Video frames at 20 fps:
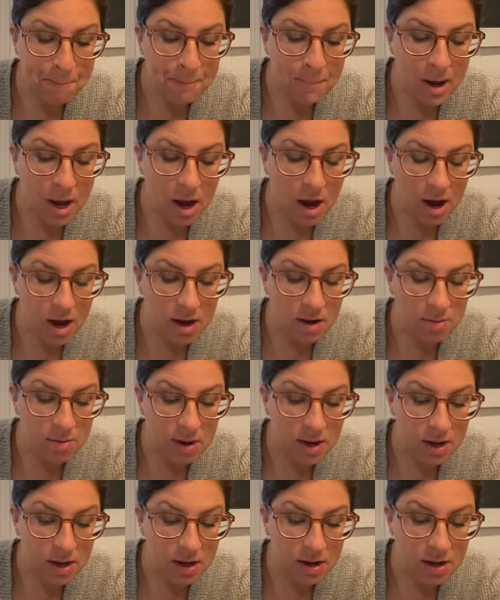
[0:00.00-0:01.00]
And
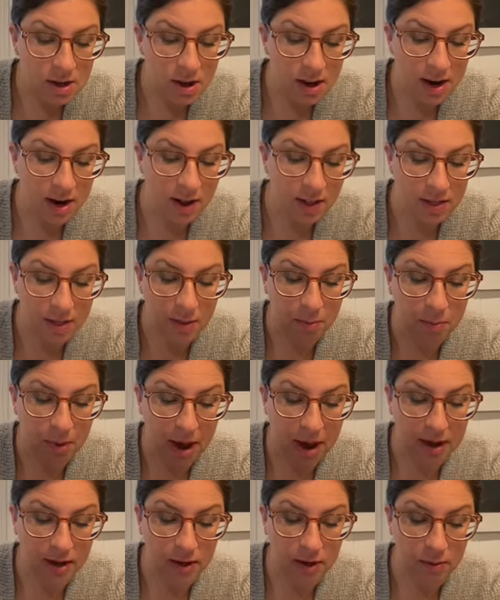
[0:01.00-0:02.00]
on the
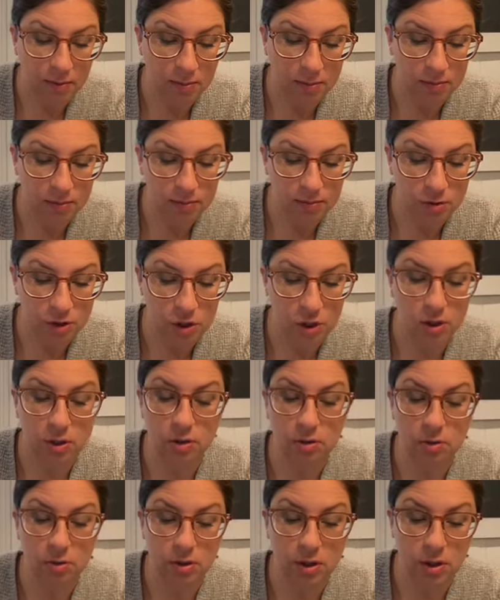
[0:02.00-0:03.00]
bottom
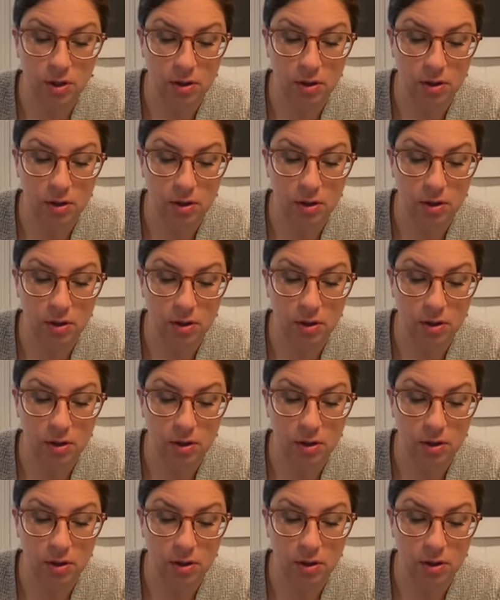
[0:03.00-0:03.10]
do